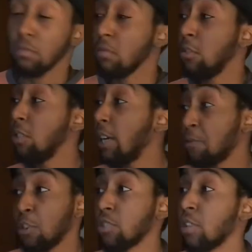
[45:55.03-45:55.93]
You that
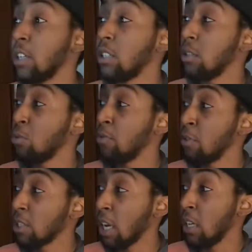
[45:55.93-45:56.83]
frustrated with your
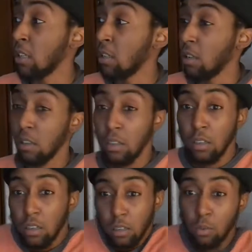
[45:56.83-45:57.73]
skating,
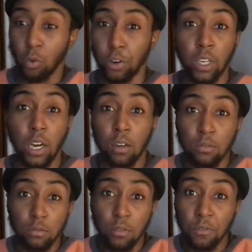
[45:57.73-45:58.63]
work it
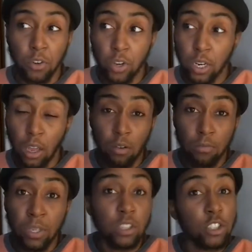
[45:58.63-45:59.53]
out, figure it out,
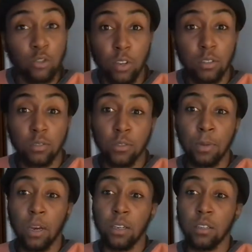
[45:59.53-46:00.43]
be constructive
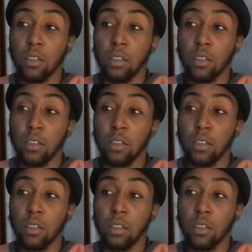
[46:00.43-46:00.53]
about it.